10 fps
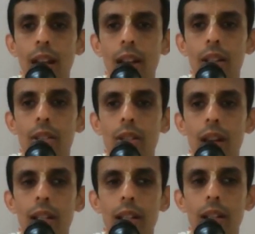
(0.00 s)
an
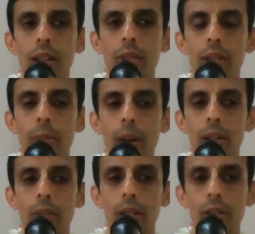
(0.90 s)
understanding with the
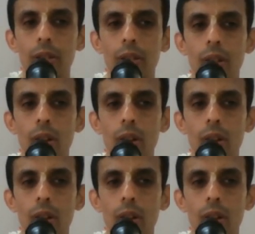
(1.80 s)
Pandavas,